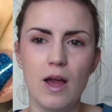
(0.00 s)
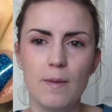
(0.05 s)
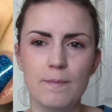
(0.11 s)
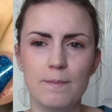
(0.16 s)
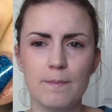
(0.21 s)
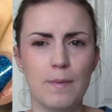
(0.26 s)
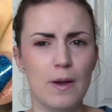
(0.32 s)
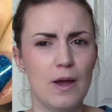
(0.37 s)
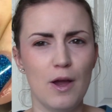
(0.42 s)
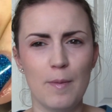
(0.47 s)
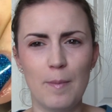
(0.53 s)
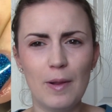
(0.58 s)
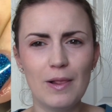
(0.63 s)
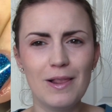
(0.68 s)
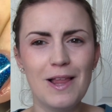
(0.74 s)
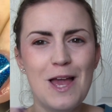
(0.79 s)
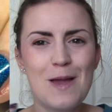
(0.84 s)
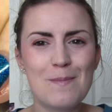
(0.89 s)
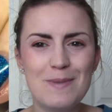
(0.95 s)
um,
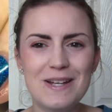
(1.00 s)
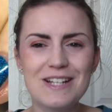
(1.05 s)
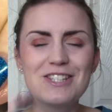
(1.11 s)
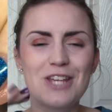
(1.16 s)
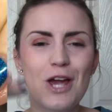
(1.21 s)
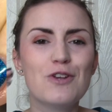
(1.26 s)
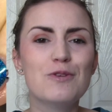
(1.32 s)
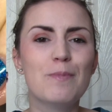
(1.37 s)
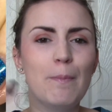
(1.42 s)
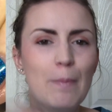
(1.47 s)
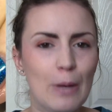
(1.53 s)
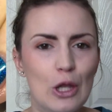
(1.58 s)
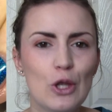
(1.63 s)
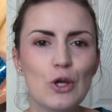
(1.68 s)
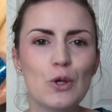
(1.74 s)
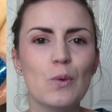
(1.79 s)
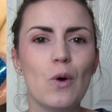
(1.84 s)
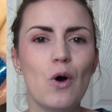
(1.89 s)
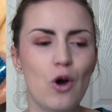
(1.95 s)
purple mid-toned
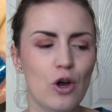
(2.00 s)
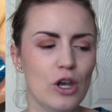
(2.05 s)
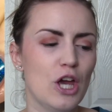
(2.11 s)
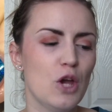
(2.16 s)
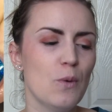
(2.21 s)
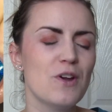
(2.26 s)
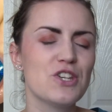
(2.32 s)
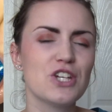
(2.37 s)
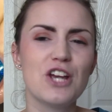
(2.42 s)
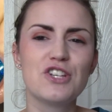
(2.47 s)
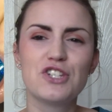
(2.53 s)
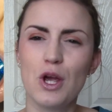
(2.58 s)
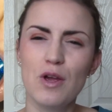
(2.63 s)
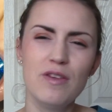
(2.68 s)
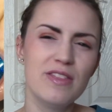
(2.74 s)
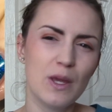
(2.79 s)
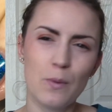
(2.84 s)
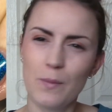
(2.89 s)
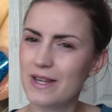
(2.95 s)
blue hollow which I
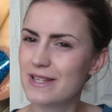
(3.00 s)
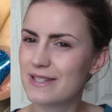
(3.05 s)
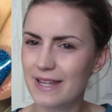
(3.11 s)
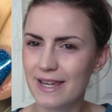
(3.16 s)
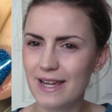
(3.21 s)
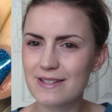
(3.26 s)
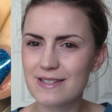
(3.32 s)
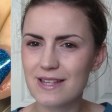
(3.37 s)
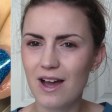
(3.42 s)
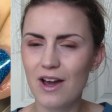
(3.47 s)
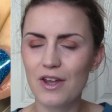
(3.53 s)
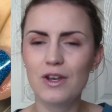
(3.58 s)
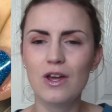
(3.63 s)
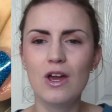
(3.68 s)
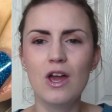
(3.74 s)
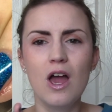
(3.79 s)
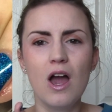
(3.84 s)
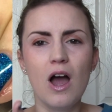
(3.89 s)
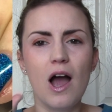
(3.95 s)
don't think we see a
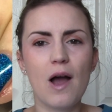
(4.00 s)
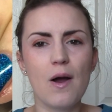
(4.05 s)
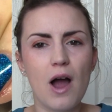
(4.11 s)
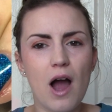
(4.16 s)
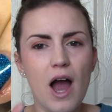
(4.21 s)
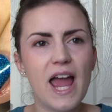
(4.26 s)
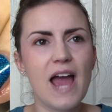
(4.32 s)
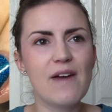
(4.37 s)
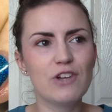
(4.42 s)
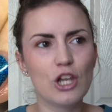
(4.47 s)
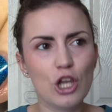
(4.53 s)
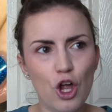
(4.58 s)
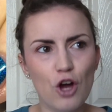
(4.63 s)
ton I have a